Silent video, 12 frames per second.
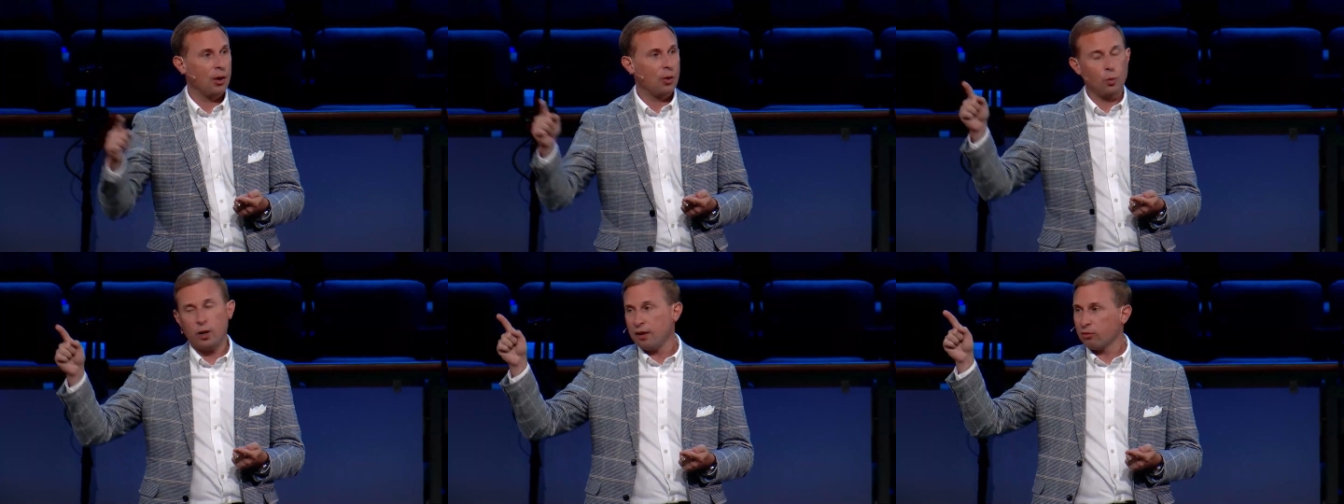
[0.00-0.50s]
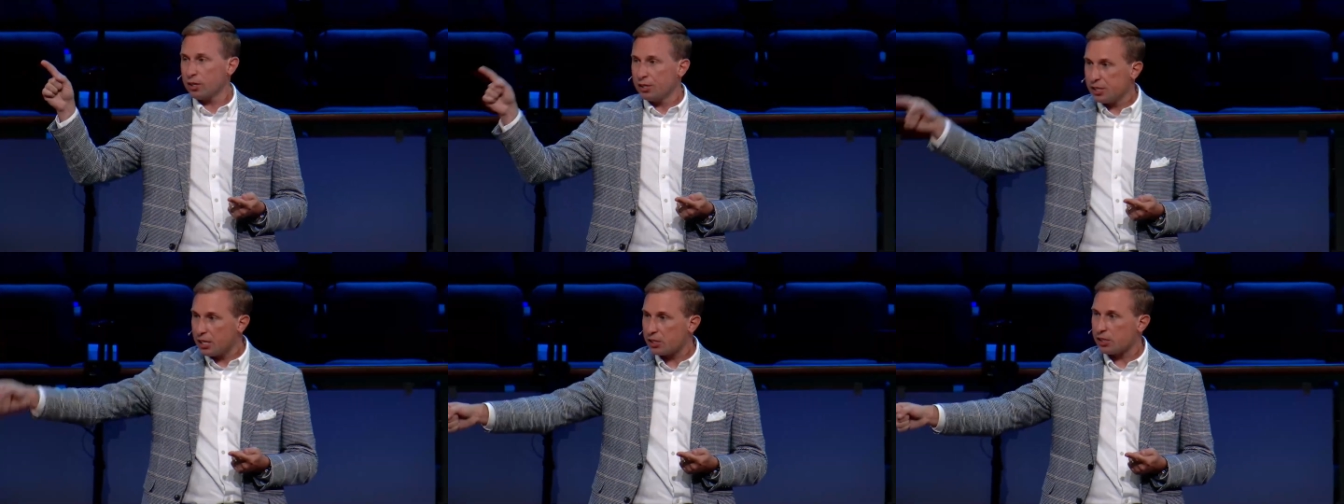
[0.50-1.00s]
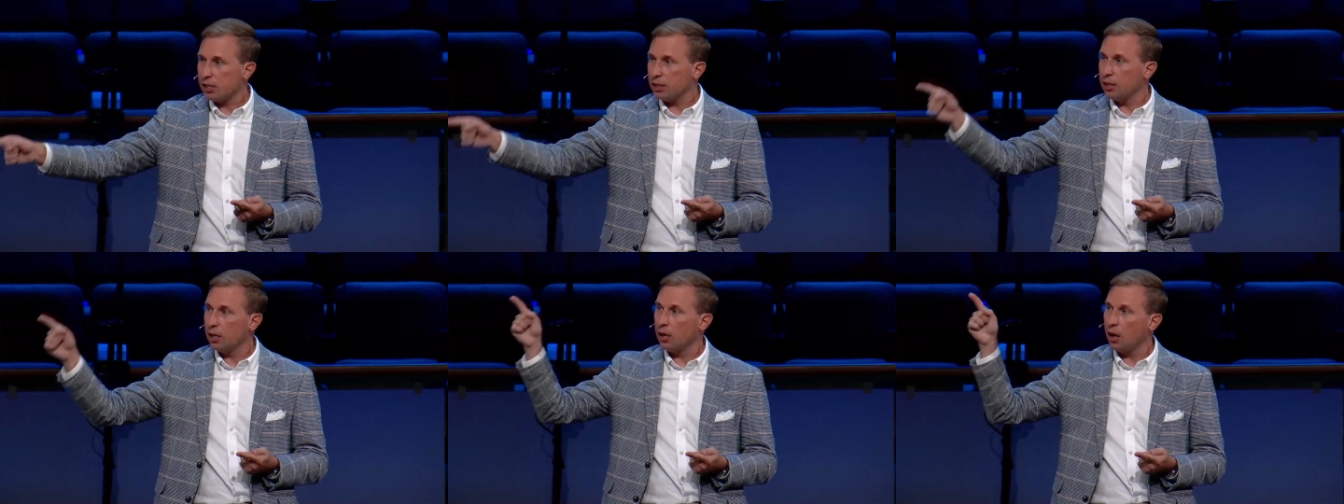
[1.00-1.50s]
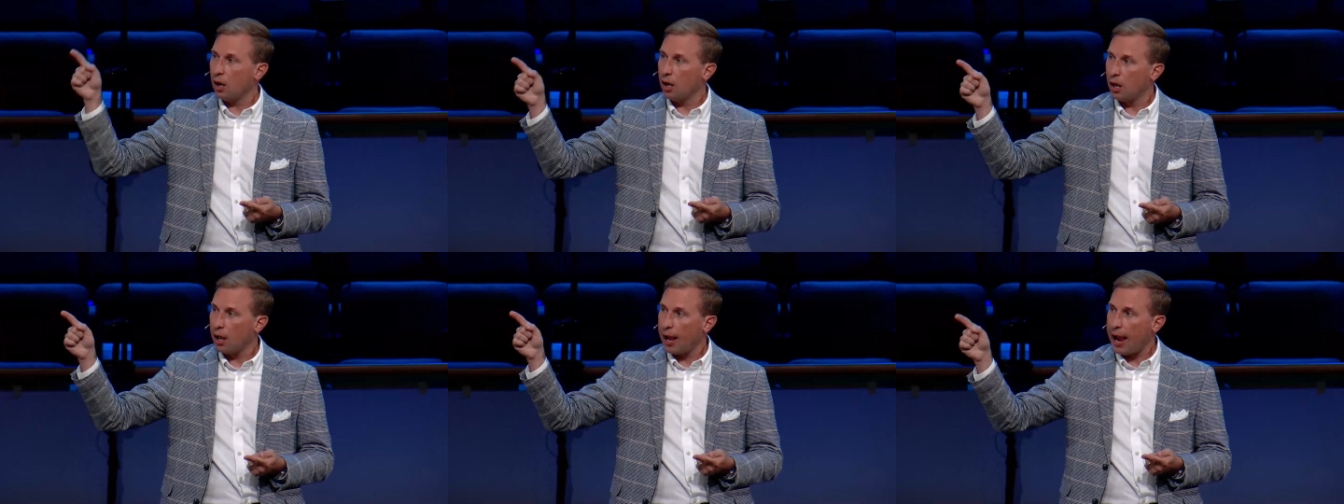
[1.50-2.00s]
would have resisted
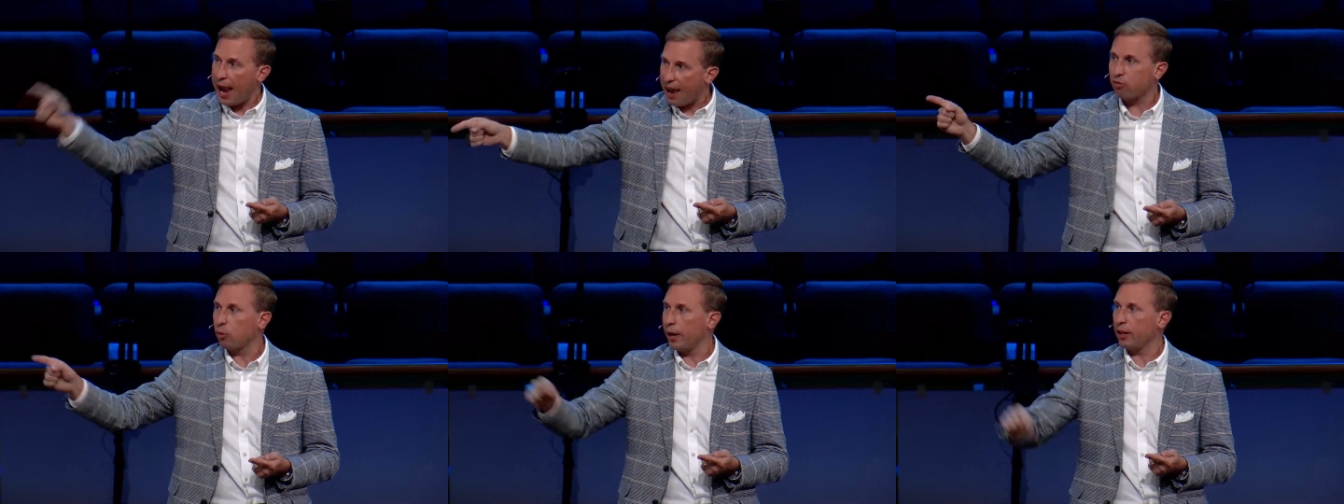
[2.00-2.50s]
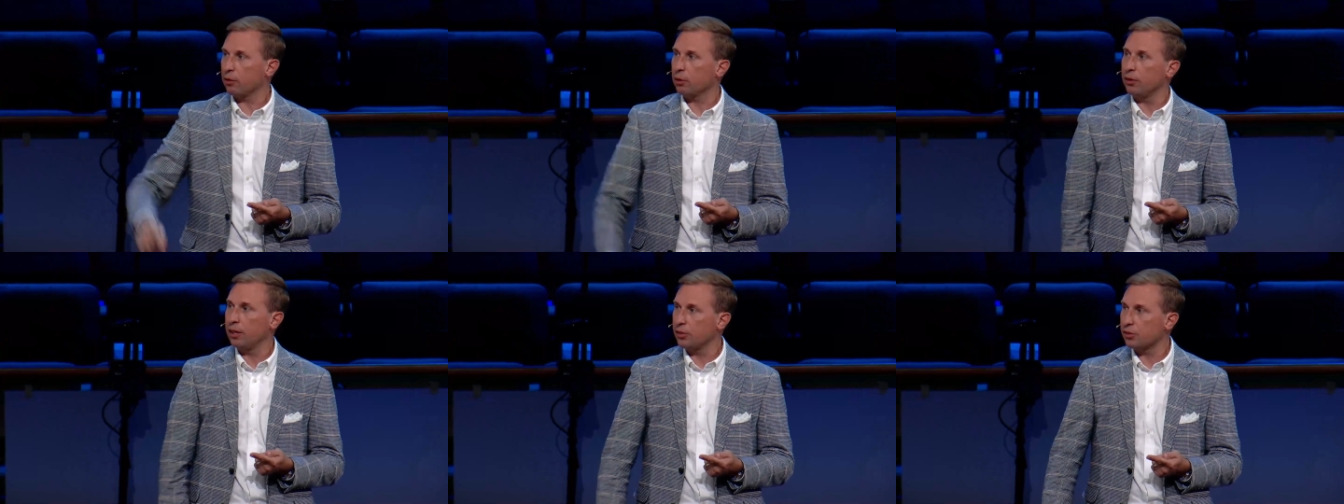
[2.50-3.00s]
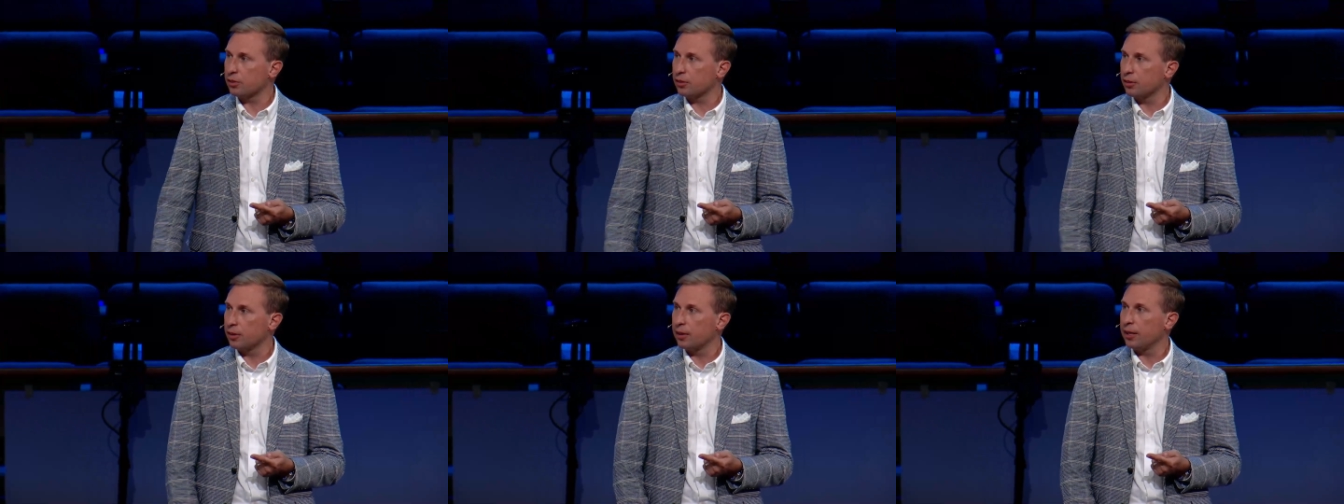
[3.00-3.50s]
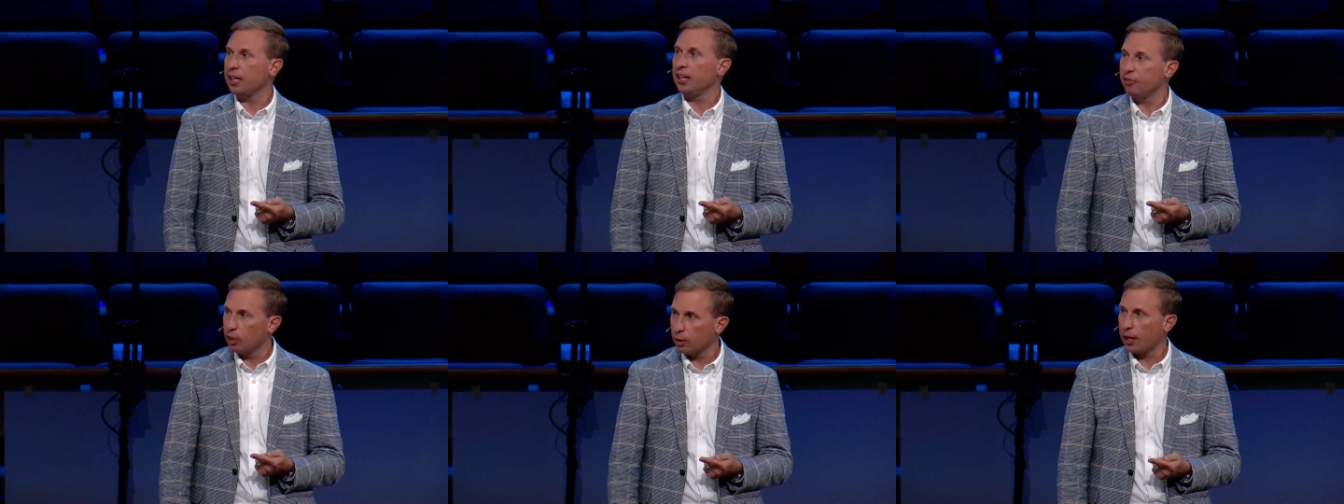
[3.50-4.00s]
halfway through this
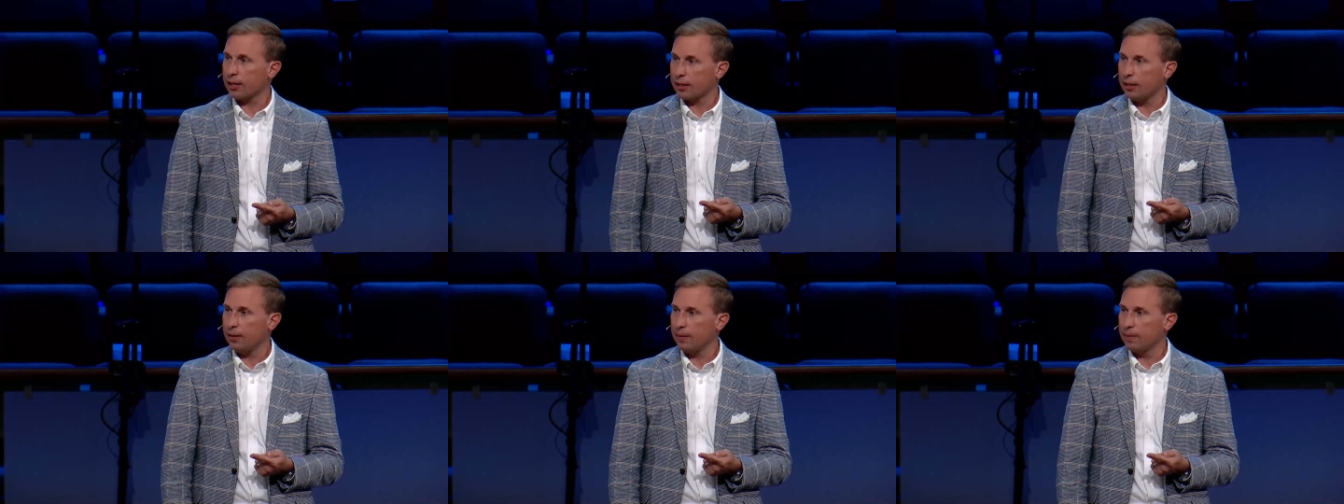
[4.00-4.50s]
if you're lucky.